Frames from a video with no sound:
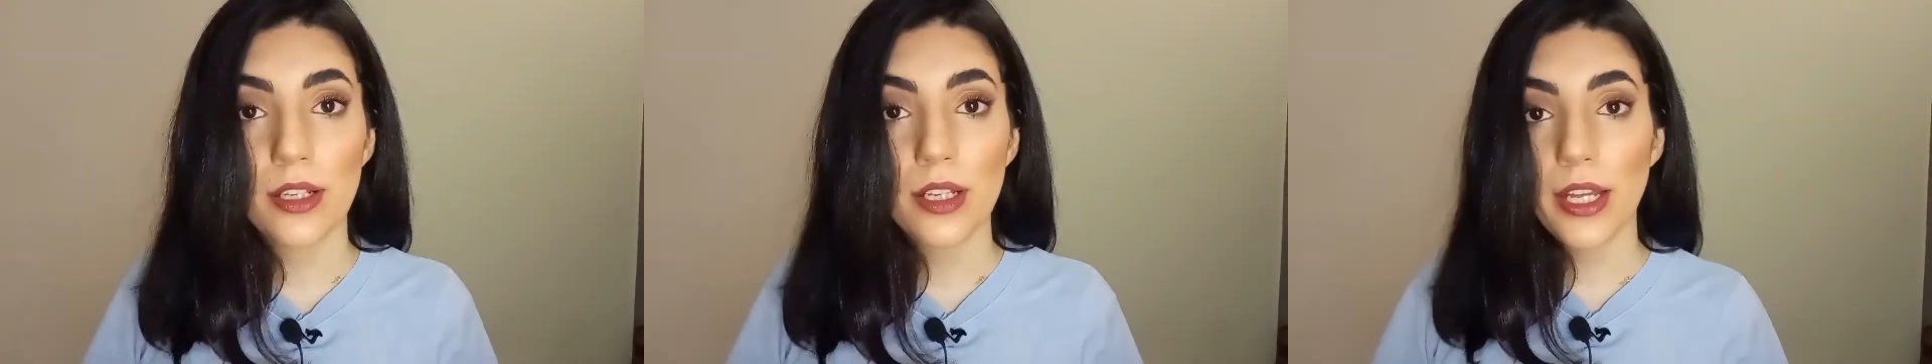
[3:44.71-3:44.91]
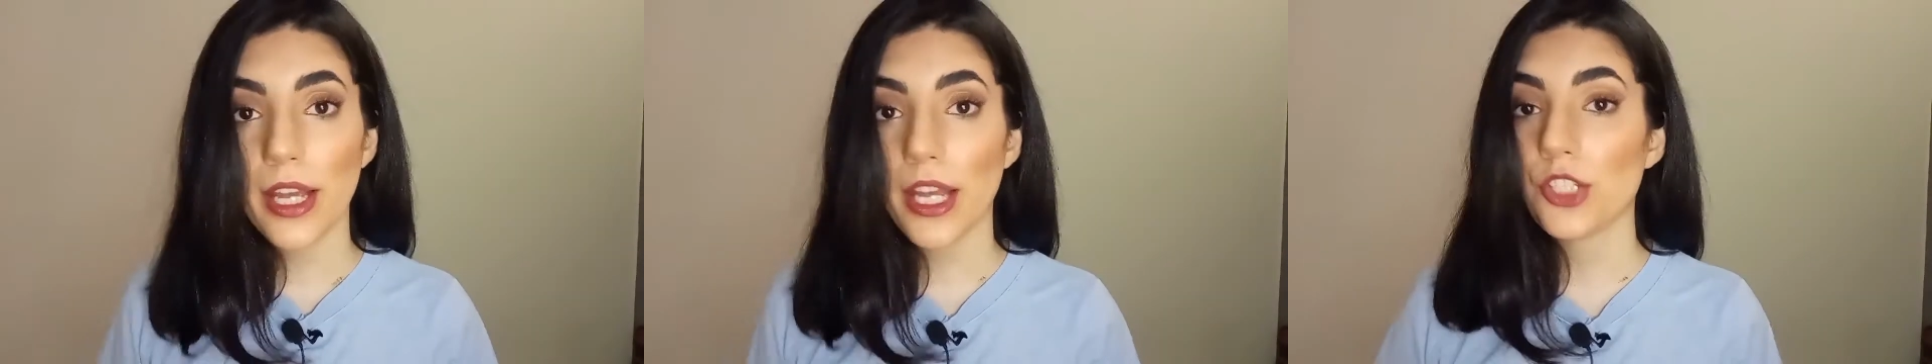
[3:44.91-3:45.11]

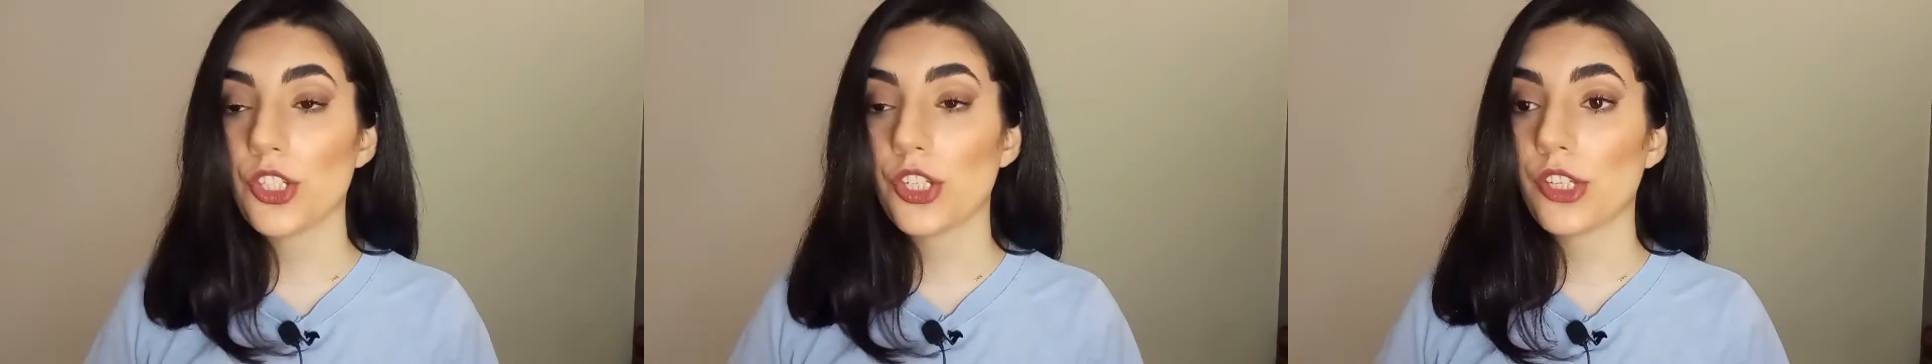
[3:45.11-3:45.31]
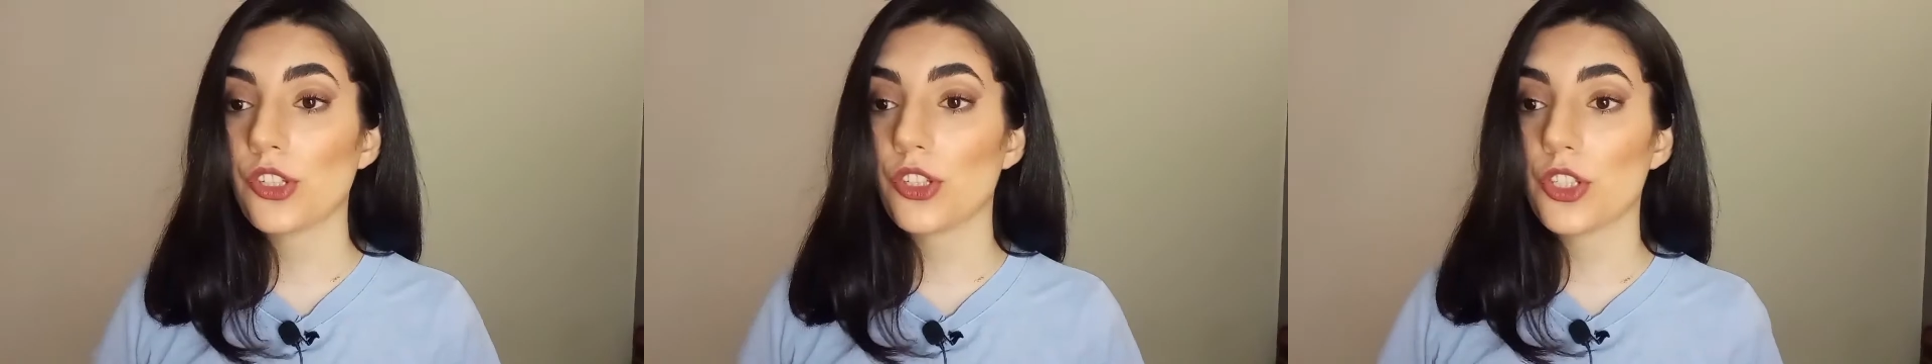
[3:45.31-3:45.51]
and she can
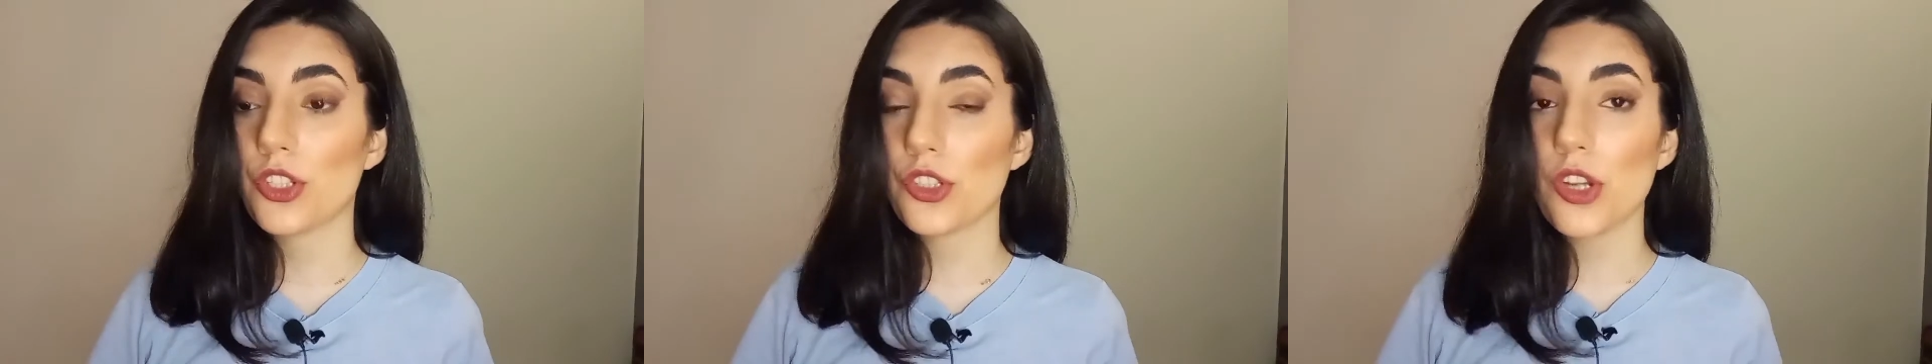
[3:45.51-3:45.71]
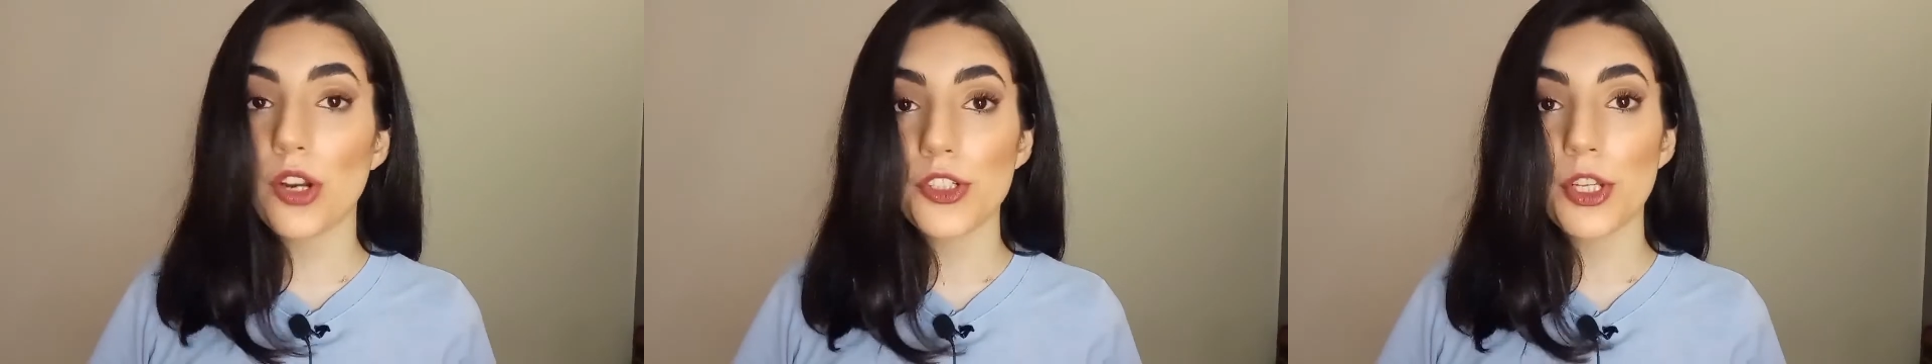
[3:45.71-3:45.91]
just
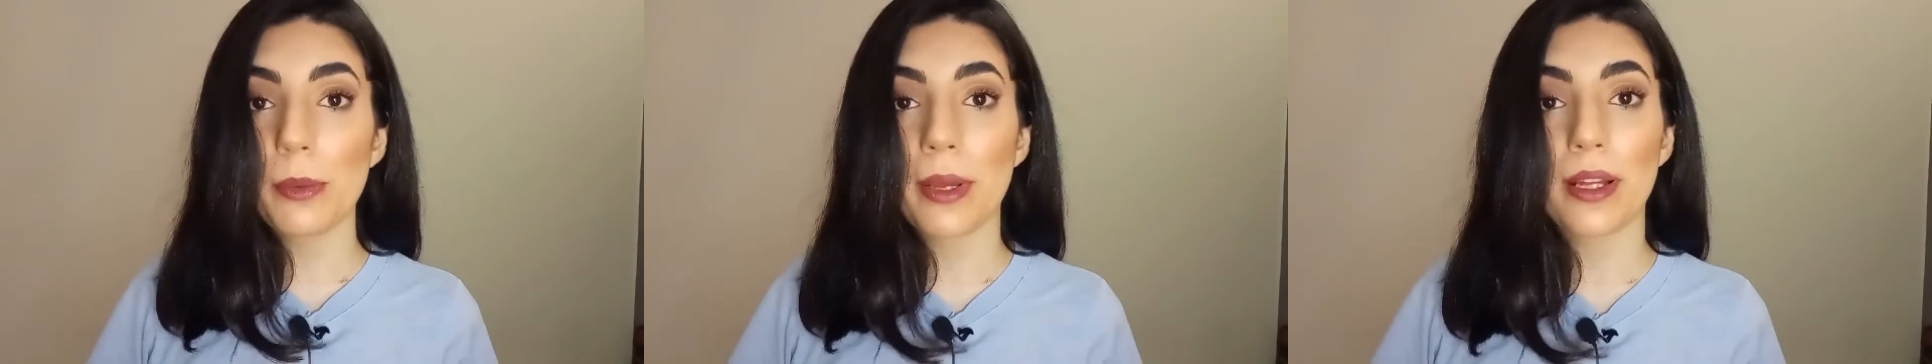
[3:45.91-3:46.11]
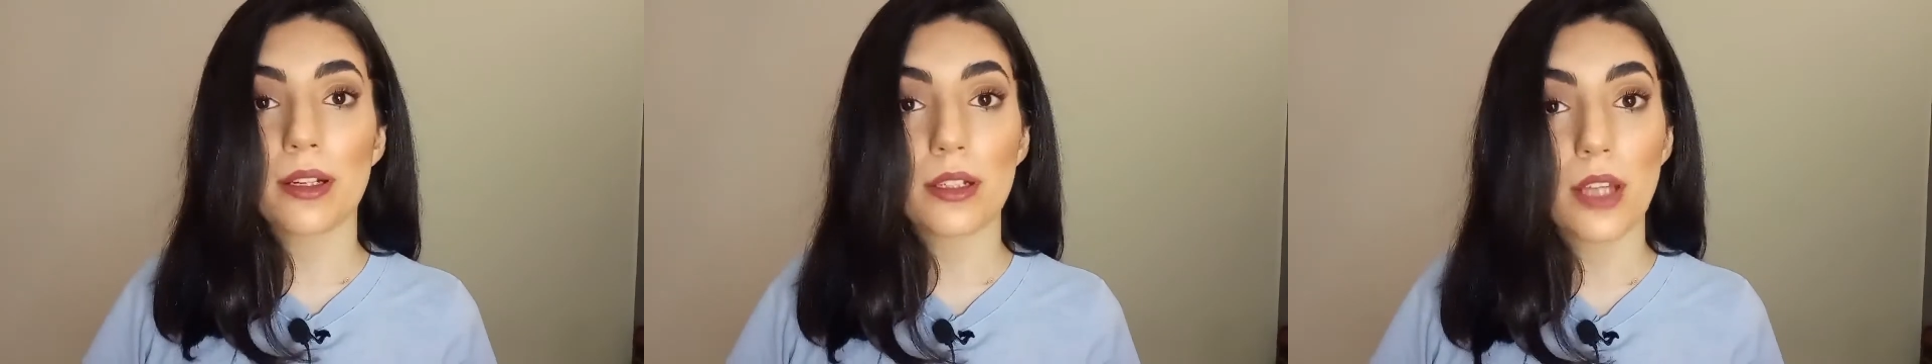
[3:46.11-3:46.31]
start up
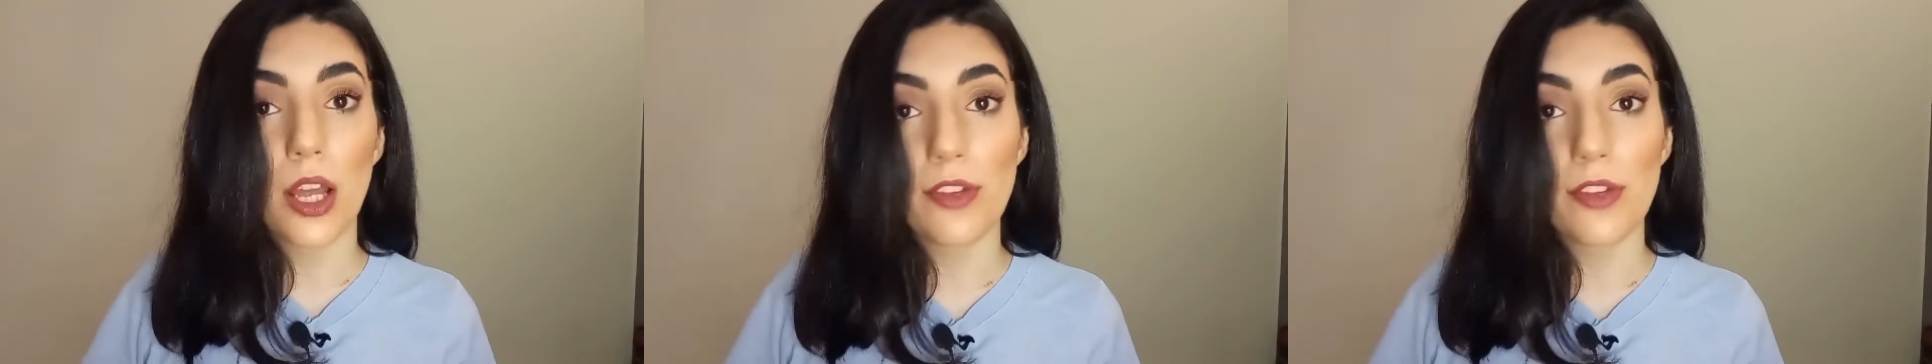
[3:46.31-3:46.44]
her life